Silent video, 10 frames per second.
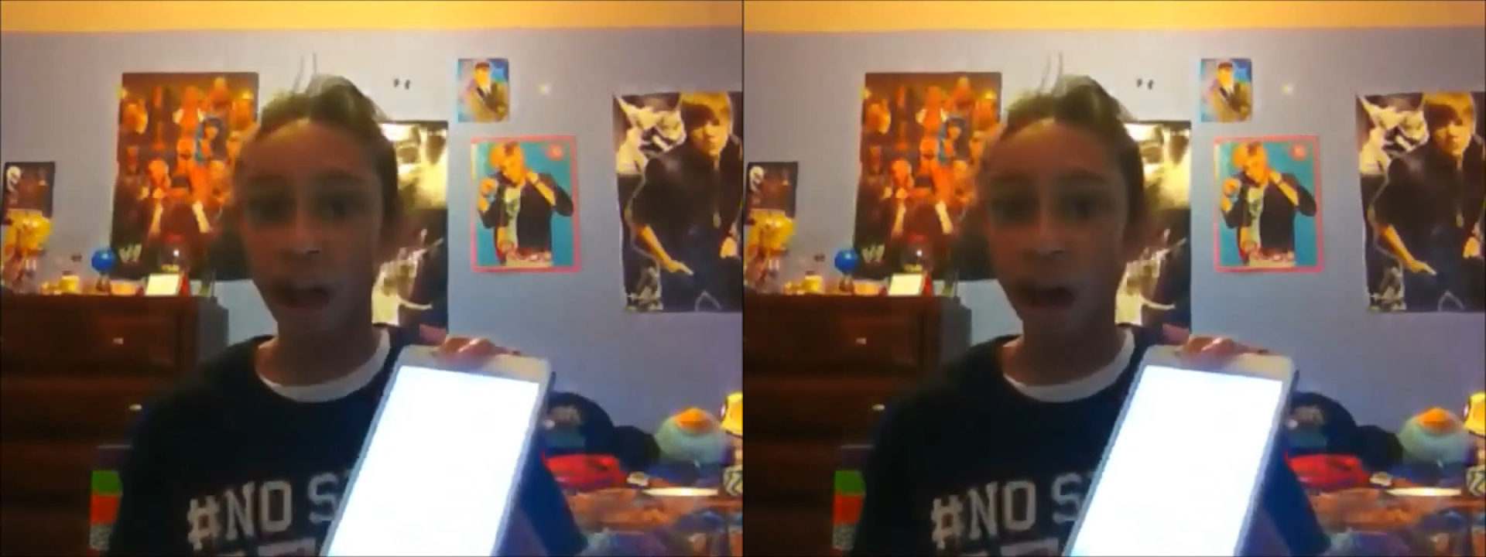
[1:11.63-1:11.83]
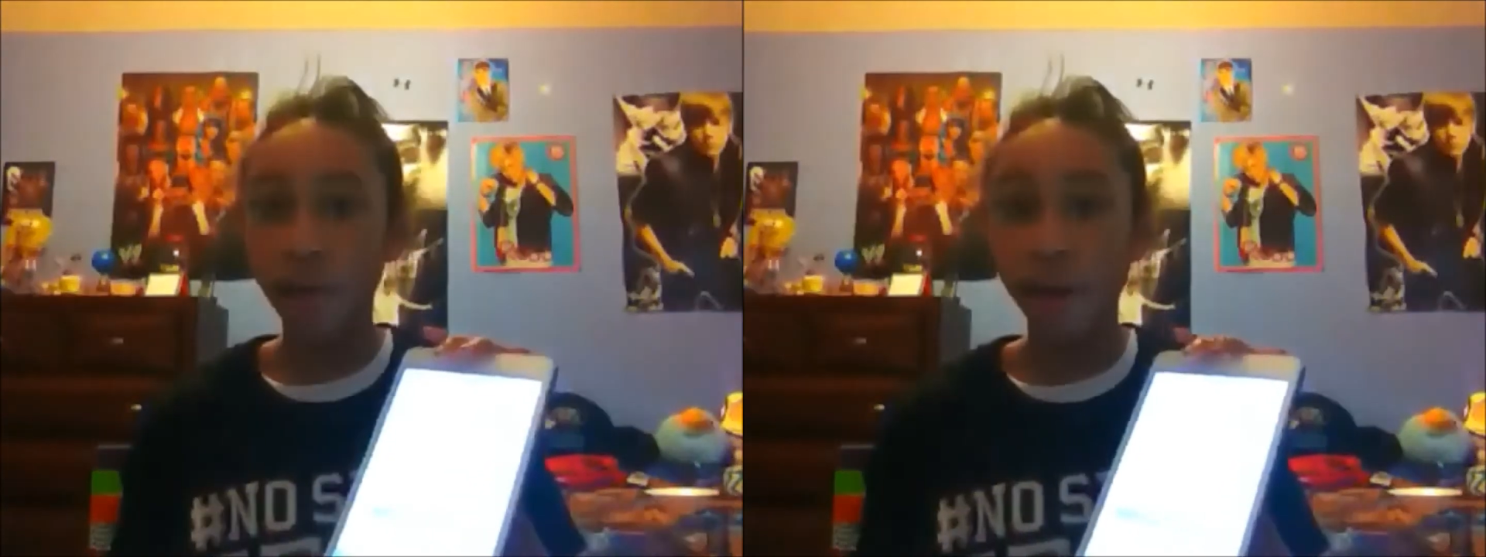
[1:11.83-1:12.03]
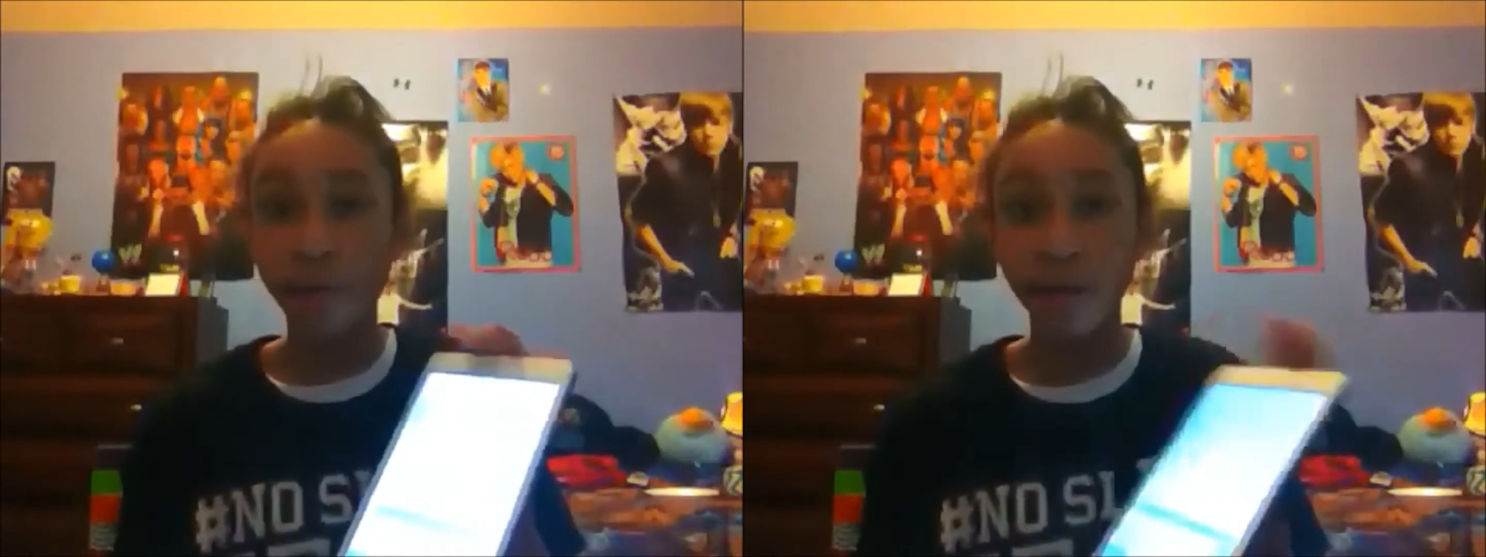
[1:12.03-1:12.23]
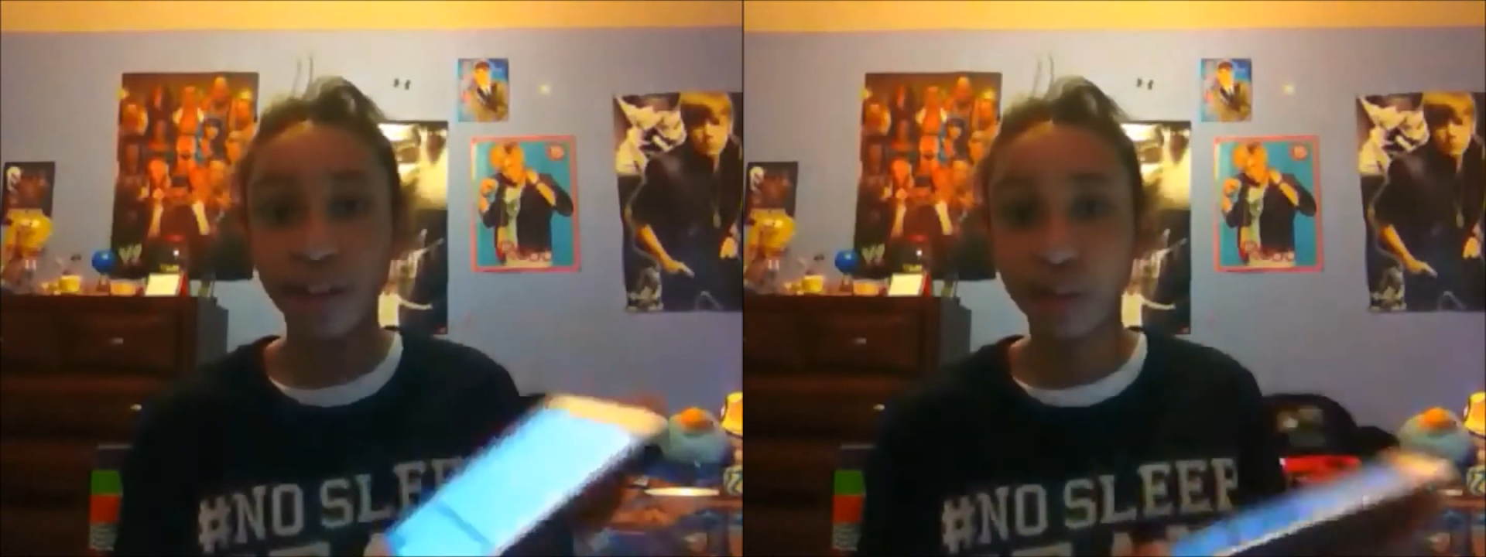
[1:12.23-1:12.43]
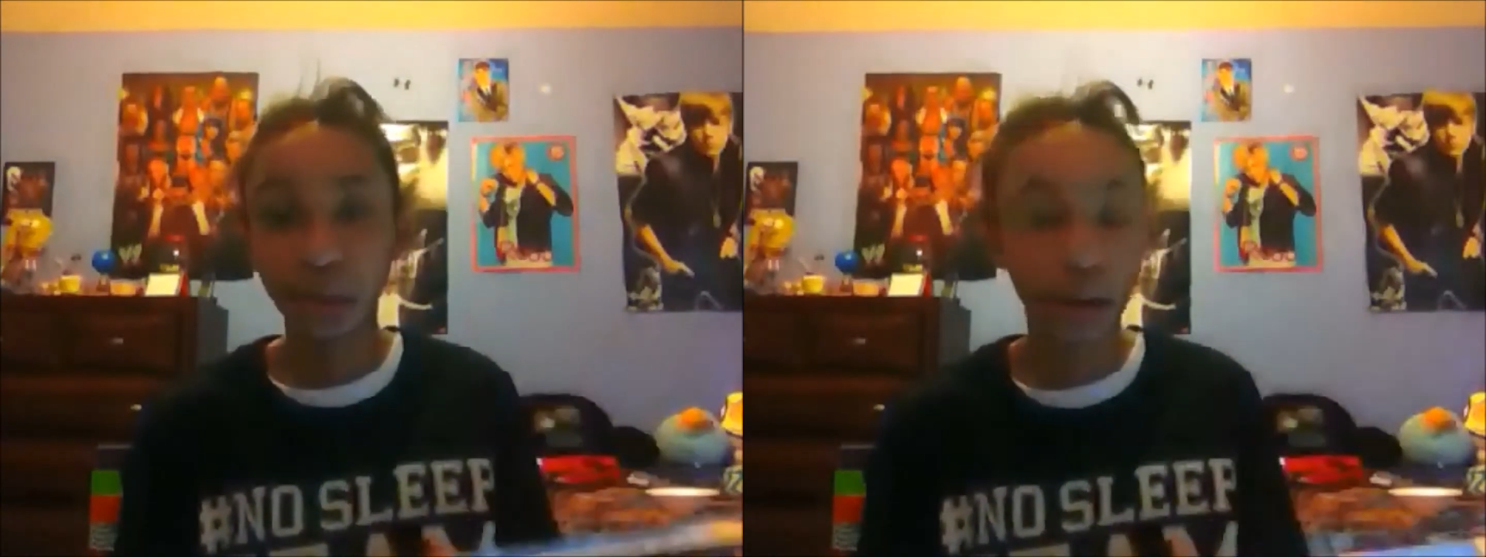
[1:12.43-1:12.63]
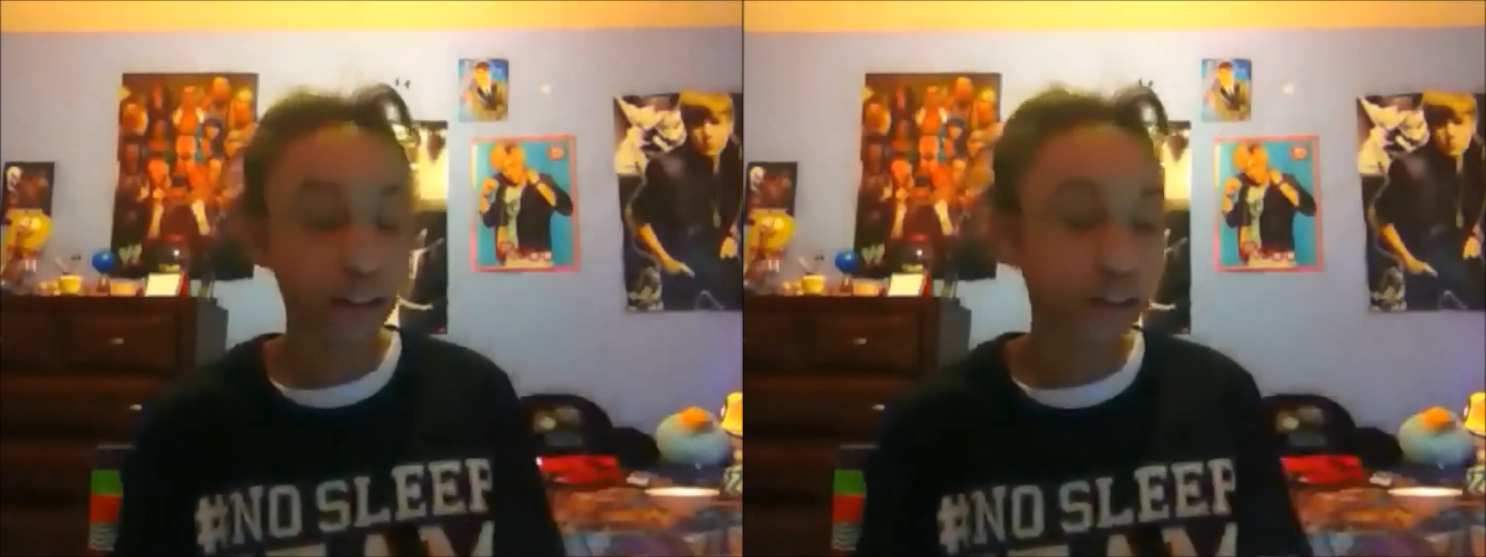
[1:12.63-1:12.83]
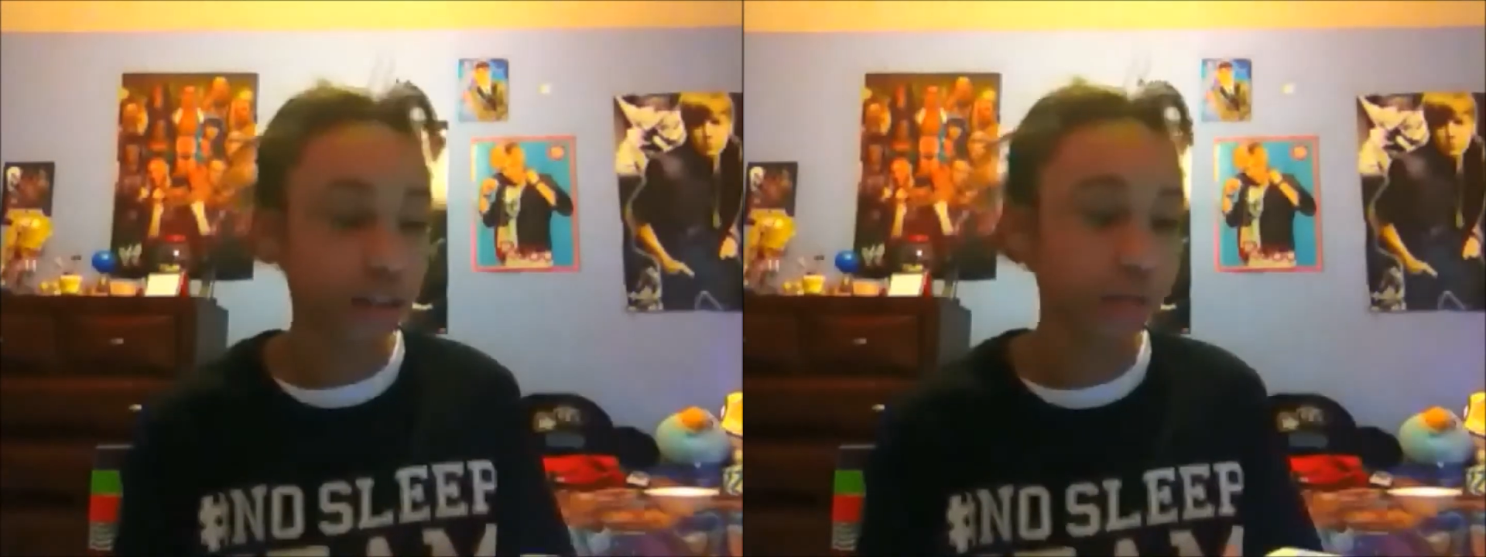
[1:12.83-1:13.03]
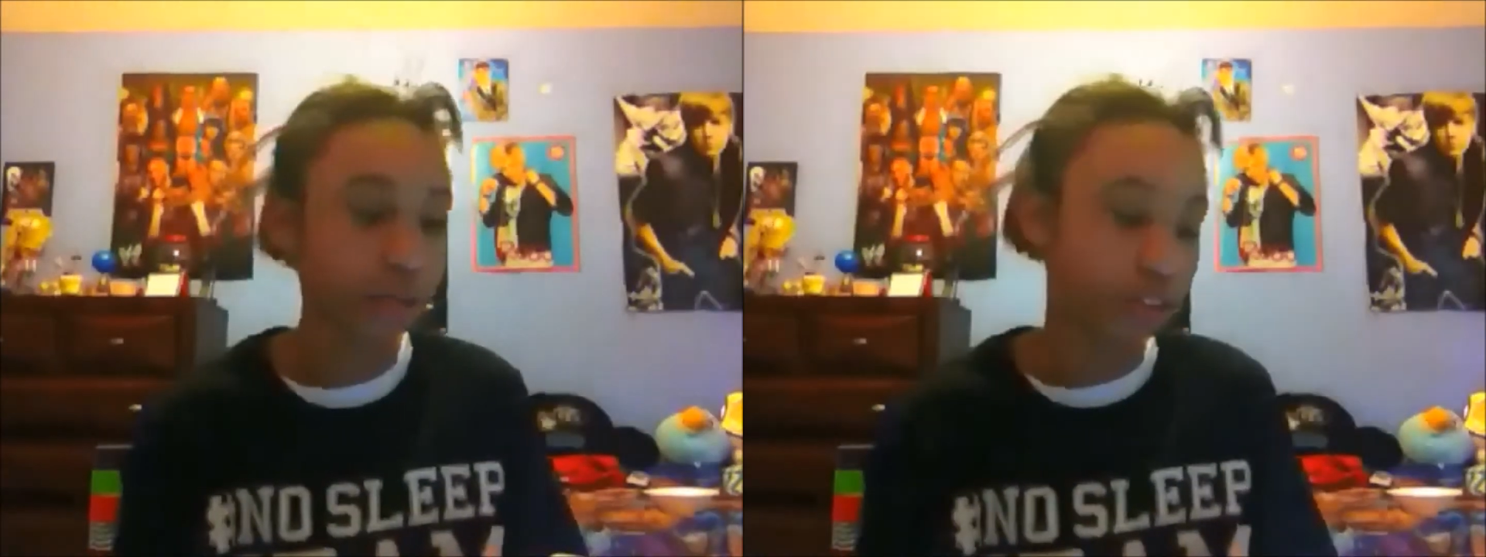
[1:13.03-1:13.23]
iPad mini unboxing.